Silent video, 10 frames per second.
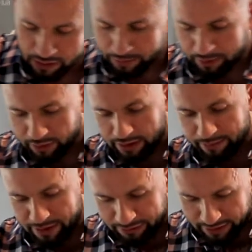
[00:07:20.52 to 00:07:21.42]
It'd be really
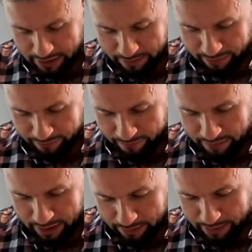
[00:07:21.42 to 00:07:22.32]
messy on
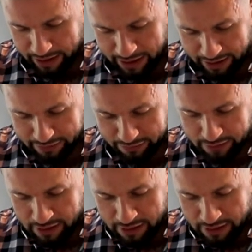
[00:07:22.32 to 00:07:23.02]
my hands